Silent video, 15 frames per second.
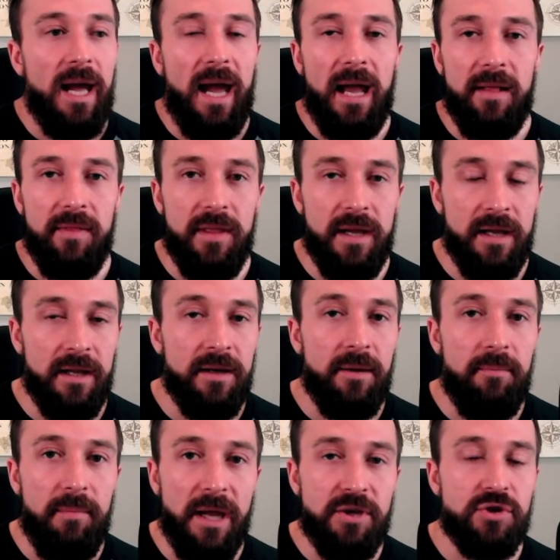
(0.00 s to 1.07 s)
and then
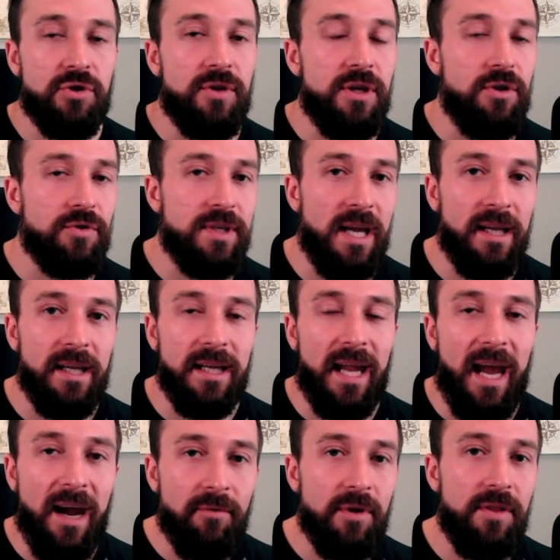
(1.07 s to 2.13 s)
make sure that you're taking
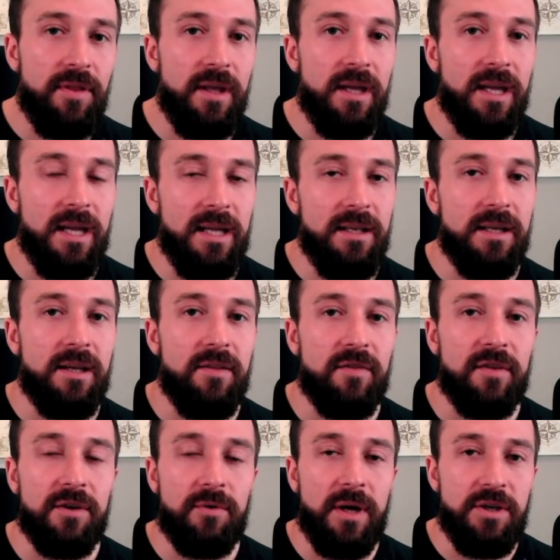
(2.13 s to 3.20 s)
everything into
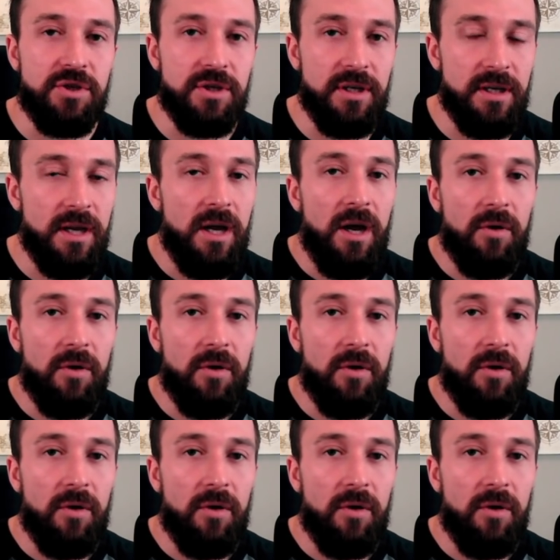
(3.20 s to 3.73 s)
consideration